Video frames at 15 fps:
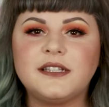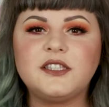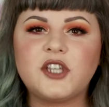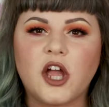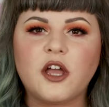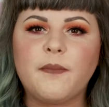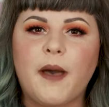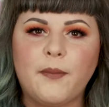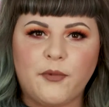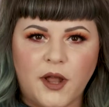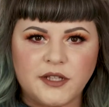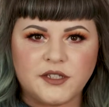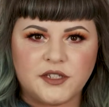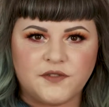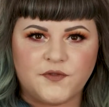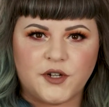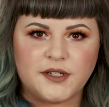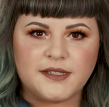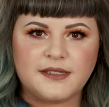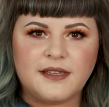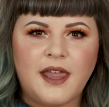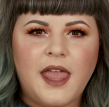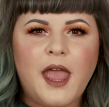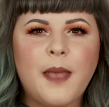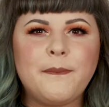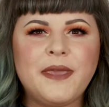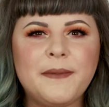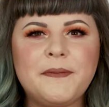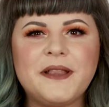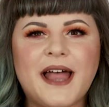let's talk about bronzers first.
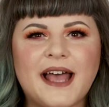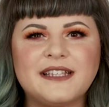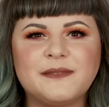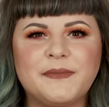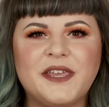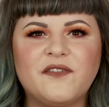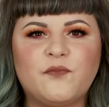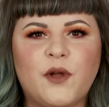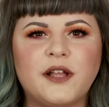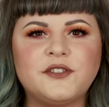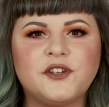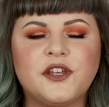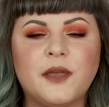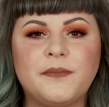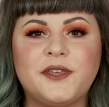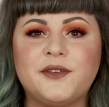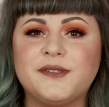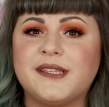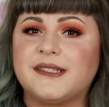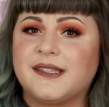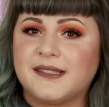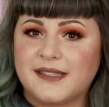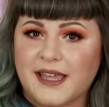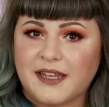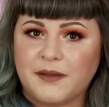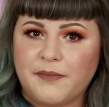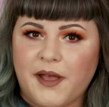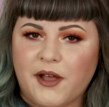People ask me if bronzer can be used as a setting